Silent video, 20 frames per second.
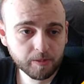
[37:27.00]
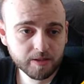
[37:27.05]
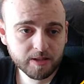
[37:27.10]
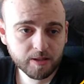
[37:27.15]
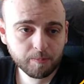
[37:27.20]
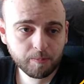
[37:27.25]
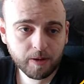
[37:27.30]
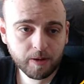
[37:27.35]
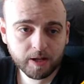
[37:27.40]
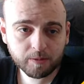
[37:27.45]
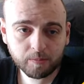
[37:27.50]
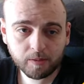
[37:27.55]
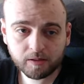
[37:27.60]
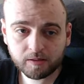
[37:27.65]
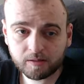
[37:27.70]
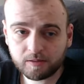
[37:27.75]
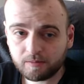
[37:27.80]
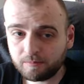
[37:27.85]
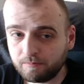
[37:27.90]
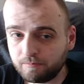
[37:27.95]

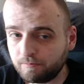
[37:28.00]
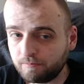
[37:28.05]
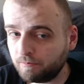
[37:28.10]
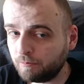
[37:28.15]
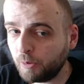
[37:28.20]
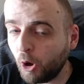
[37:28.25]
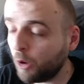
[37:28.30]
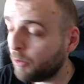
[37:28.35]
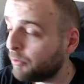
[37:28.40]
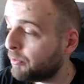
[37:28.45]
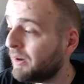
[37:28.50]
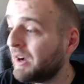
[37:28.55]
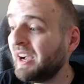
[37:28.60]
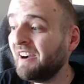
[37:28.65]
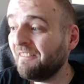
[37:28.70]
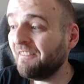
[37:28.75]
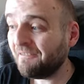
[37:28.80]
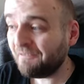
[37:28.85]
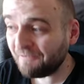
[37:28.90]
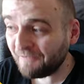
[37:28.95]
department, Pope,
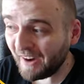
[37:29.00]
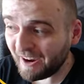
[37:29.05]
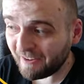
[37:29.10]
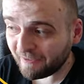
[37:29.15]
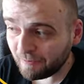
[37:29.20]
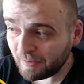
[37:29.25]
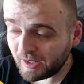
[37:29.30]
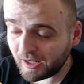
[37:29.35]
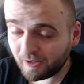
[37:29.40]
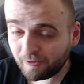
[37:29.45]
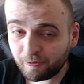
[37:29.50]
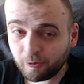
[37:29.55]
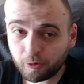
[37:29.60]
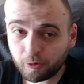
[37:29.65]
5 million for